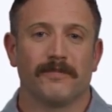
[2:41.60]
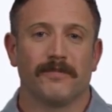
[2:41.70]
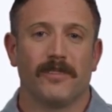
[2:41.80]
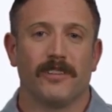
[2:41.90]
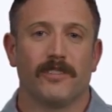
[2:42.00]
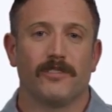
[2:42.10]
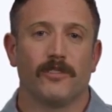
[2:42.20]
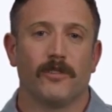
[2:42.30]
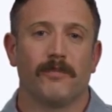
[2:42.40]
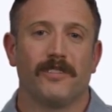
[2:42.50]
This
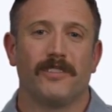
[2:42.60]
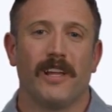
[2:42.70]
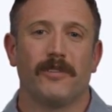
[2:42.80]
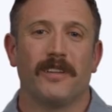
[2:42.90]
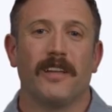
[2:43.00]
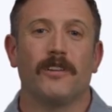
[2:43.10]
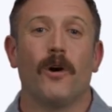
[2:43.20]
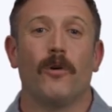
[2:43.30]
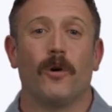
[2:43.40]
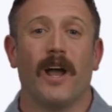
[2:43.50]
assumes 70
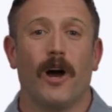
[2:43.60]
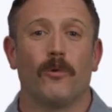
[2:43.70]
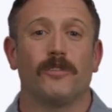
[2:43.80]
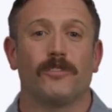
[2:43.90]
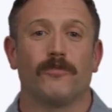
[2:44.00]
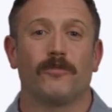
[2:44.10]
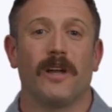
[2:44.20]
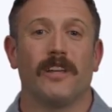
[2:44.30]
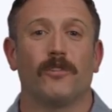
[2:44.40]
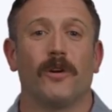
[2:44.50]
total hours of
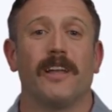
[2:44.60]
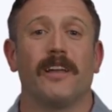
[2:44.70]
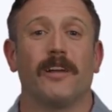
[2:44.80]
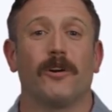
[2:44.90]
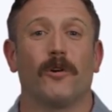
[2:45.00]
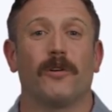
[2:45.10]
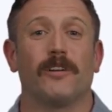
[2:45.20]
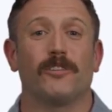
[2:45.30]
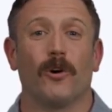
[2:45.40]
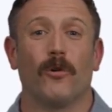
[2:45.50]
flight training
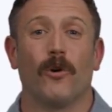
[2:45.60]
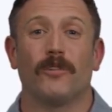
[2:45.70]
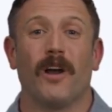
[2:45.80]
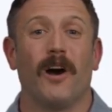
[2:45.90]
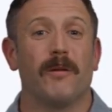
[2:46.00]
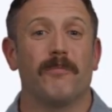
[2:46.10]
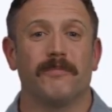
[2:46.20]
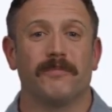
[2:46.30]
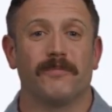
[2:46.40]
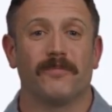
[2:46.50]
including solo time.
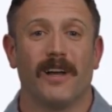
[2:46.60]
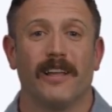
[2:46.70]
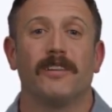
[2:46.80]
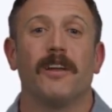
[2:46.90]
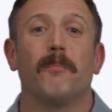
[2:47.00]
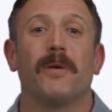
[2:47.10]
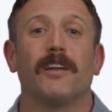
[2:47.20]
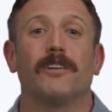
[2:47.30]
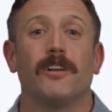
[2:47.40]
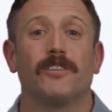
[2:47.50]
That's in a
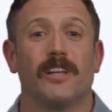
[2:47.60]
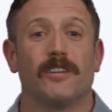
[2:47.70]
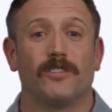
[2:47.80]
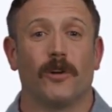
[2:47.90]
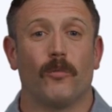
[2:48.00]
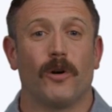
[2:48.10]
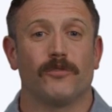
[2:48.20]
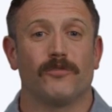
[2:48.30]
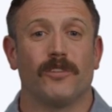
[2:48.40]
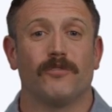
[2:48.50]
basic Cessna
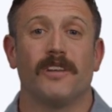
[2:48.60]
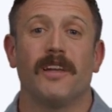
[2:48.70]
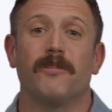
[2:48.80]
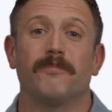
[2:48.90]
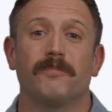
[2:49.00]
150.